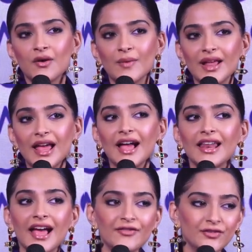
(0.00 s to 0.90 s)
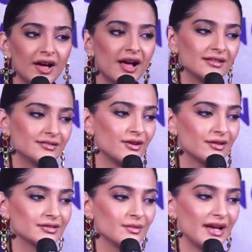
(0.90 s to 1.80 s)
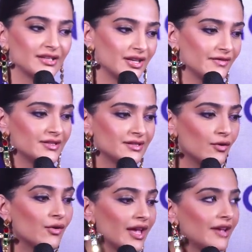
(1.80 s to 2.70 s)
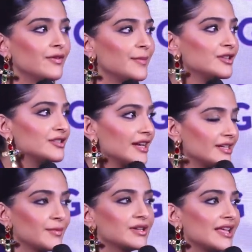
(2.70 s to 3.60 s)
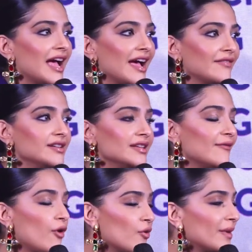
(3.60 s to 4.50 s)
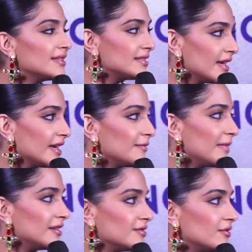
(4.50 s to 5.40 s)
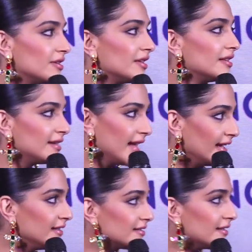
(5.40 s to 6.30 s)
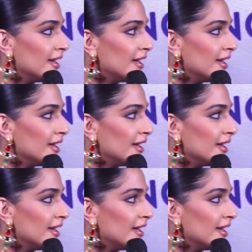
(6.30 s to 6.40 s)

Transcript: Well, I'll have to ask Dr. YG if it's okay for me to take it, because I've always taken melatonin in the night